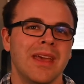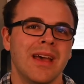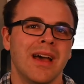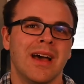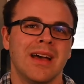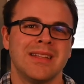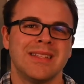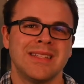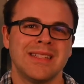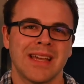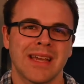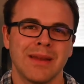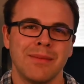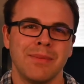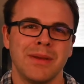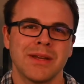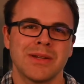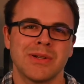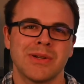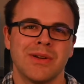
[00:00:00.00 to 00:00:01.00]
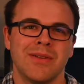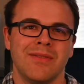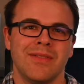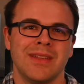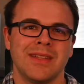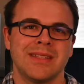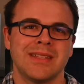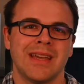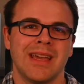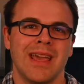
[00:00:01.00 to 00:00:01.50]
A second picture of
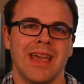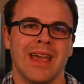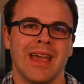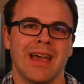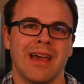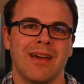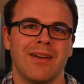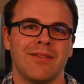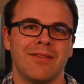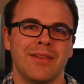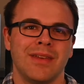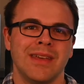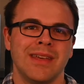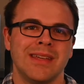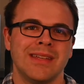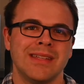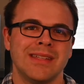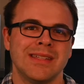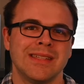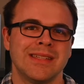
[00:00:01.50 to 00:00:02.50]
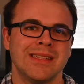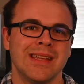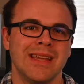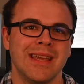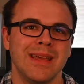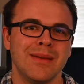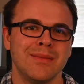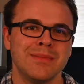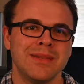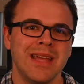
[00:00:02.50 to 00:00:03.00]
this I have is
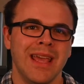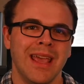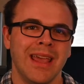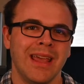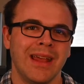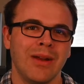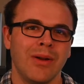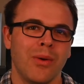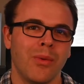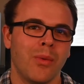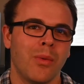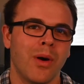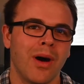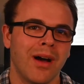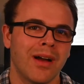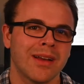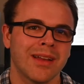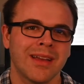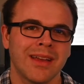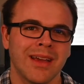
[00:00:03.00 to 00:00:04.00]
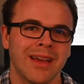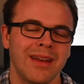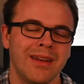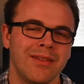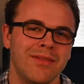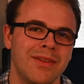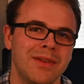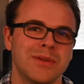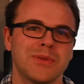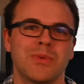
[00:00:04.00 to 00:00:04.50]
him taking a walk, kind
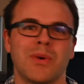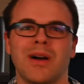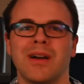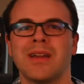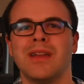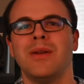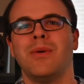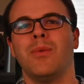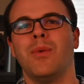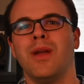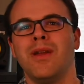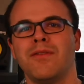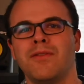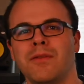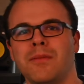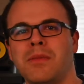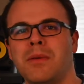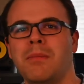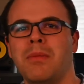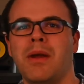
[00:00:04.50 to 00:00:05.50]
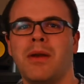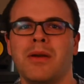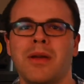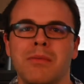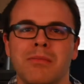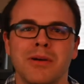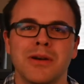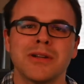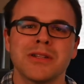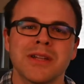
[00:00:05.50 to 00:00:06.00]
of. He was walking away from the
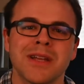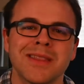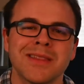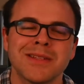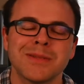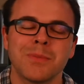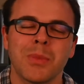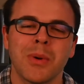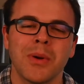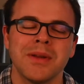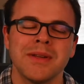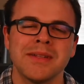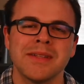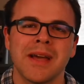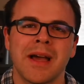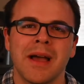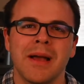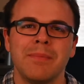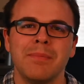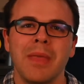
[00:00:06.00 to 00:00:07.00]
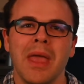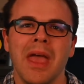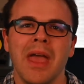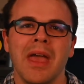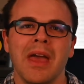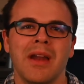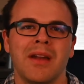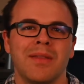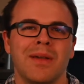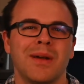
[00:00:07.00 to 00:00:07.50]
berry bush at this point in time,
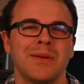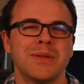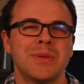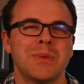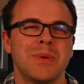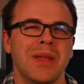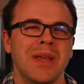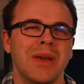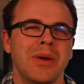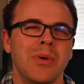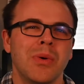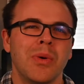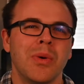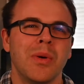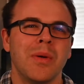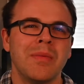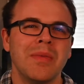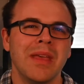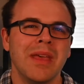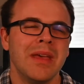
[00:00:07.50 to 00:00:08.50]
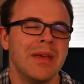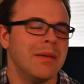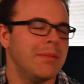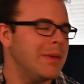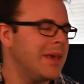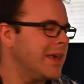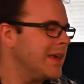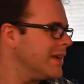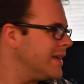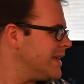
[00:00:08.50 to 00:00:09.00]
and I thought it was really cool
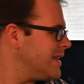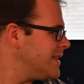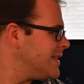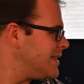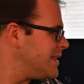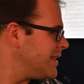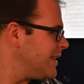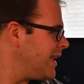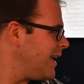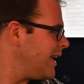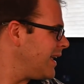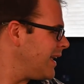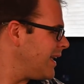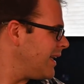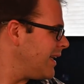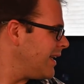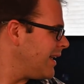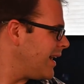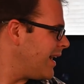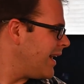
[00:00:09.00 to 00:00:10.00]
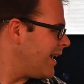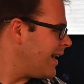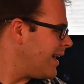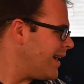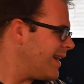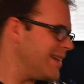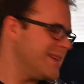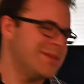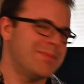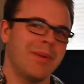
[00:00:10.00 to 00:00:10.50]
because like I
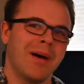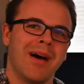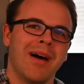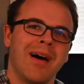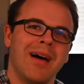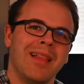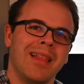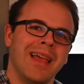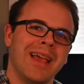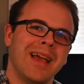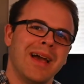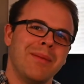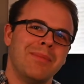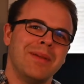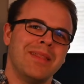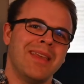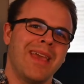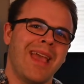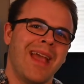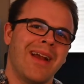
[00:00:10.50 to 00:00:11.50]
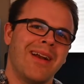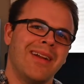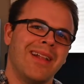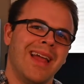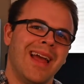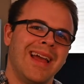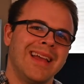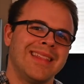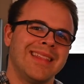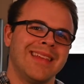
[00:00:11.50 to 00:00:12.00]
got his paw like up in the air
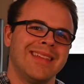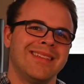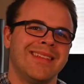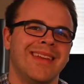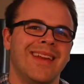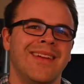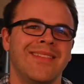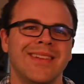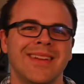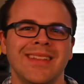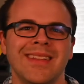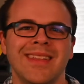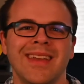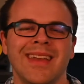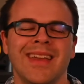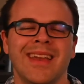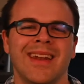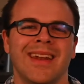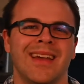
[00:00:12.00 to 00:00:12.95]
like this and everything, and